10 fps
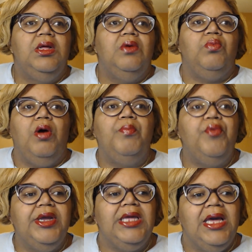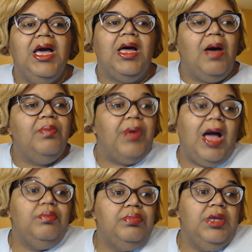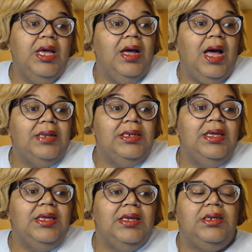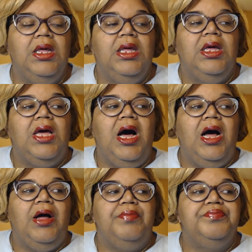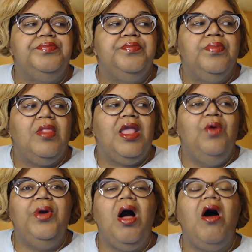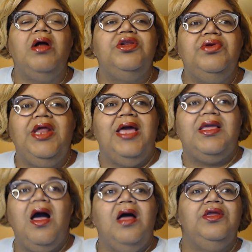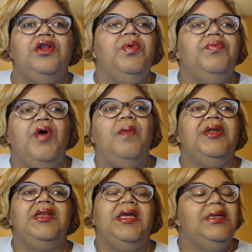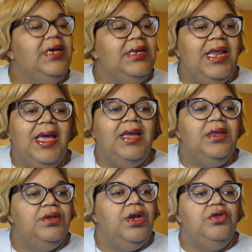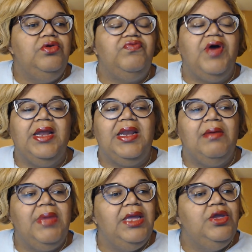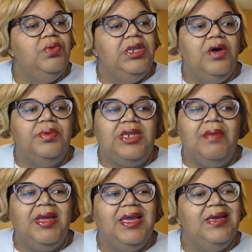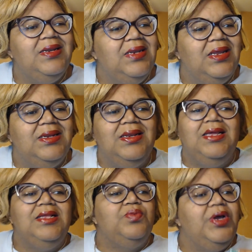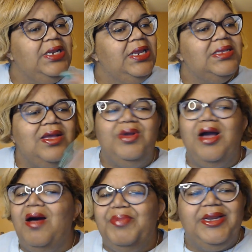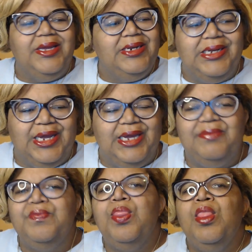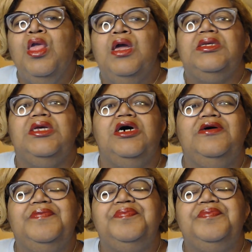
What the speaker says: one point, yeah, I did. And we all do that, y'all. You know, we've all been there and done that. You know, you find that man, you in love with that man, and it is what it is. Like, we all been there and done that. So